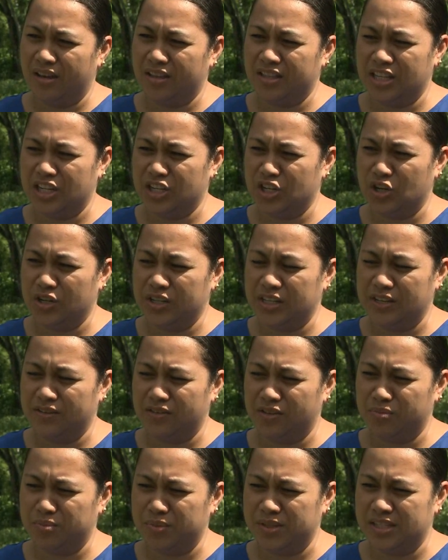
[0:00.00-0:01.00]
they're not
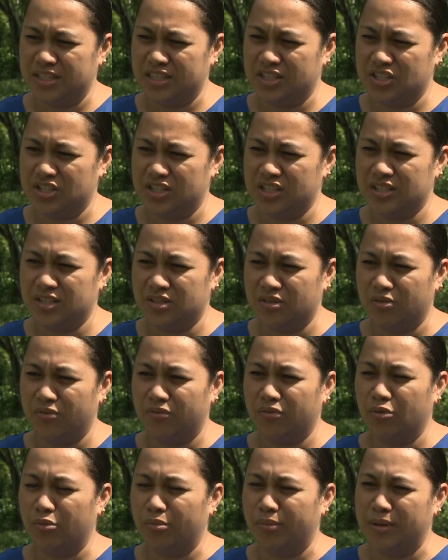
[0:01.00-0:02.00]
giving BCG, so
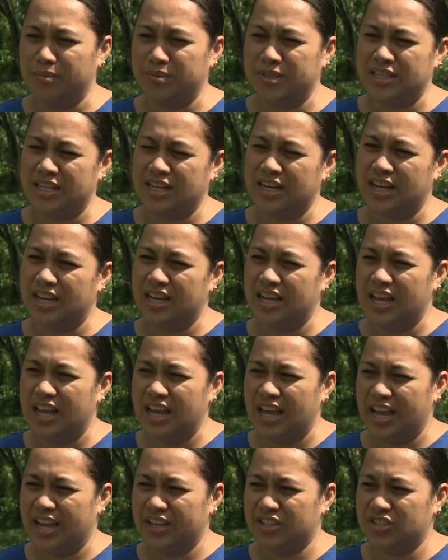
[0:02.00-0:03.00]
for mums that are
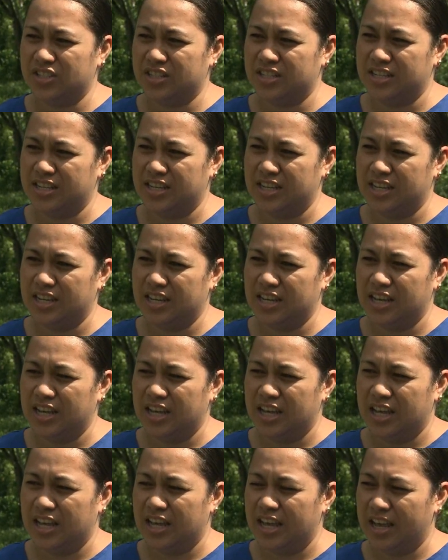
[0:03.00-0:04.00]
actually
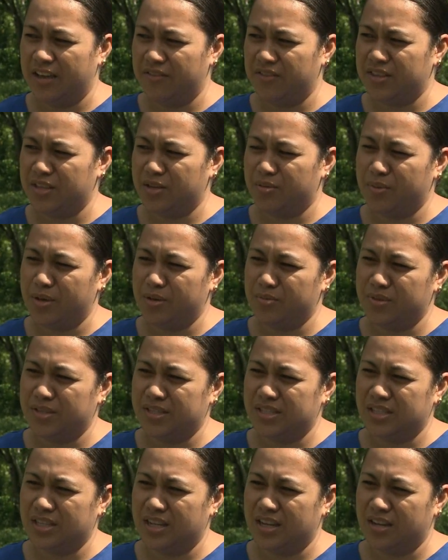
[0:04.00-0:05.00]
having their babies